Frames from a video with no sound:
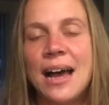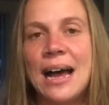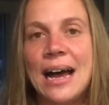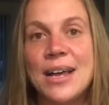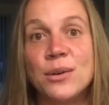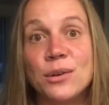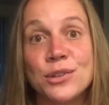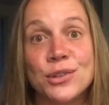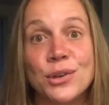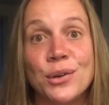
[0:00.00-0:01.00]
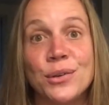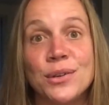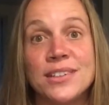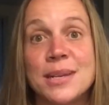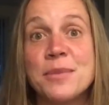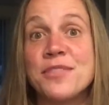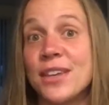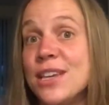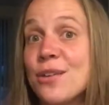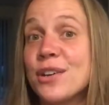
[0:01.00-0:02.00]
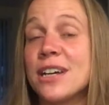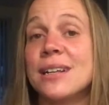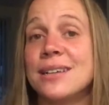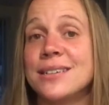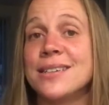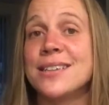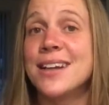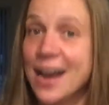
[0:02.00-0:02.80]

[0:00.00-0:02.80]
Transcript: and also some of the yoga classes that